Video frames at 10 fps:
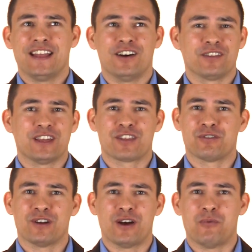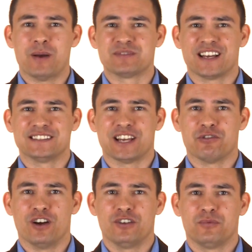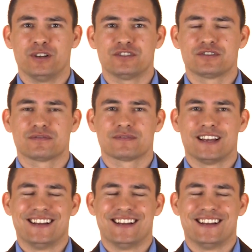and all the other uh, websites I run, which